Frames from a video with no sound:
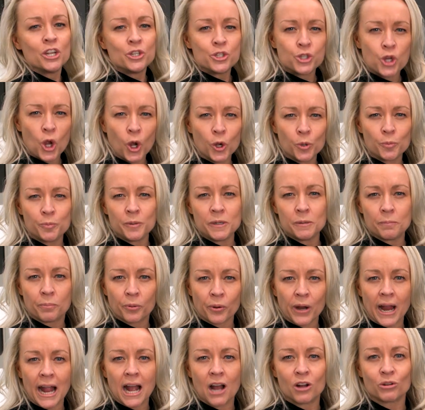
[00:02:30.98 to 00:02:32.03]
taupey
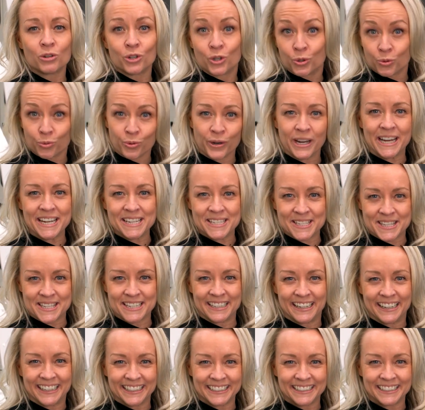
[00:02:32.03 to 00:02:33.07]
brown, gray
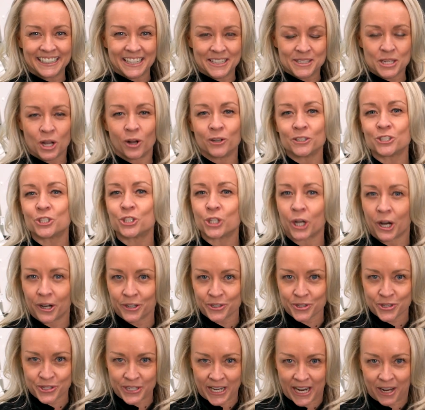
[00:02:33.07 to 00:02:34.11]
design. It's called
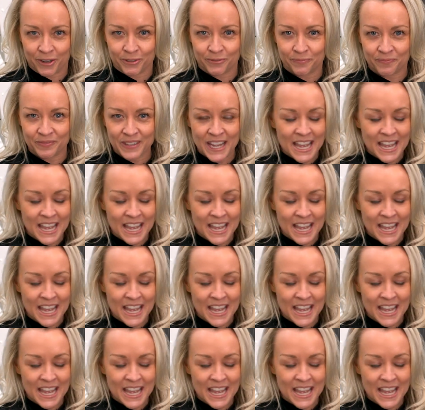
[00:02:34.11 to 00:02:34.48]
Charlestown.